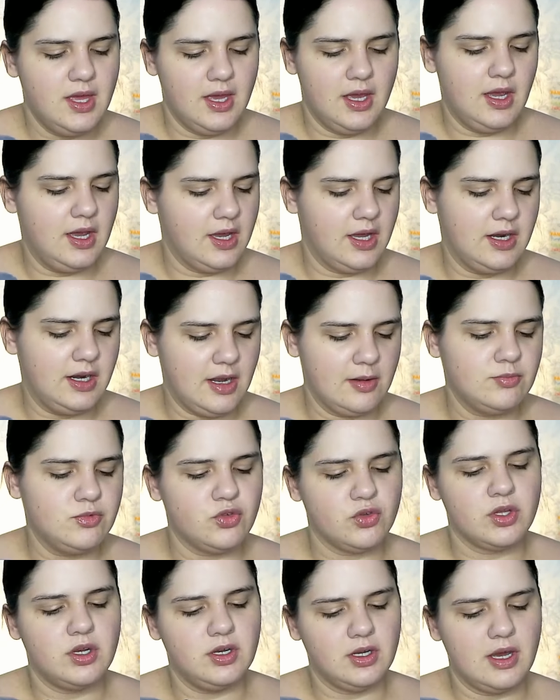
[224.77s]
and I'm
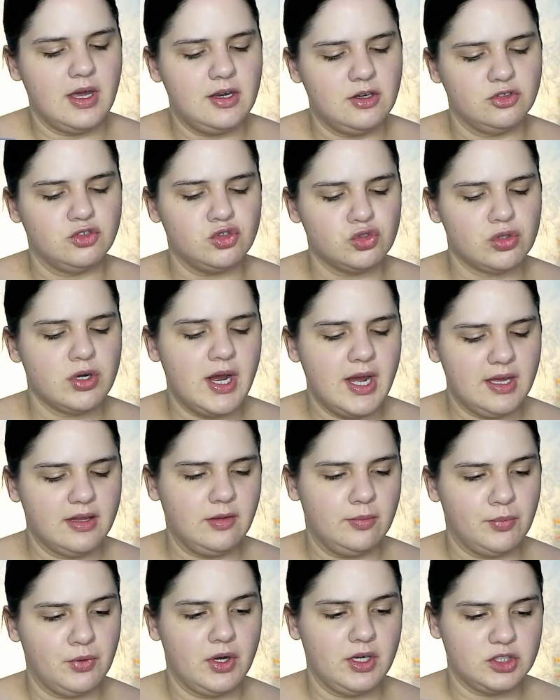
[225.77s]
just gonna kind of dry the
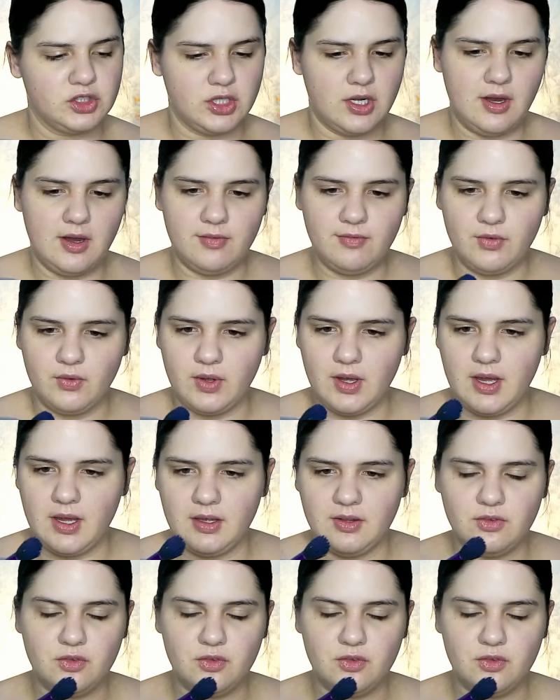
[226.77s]
brush off, okay?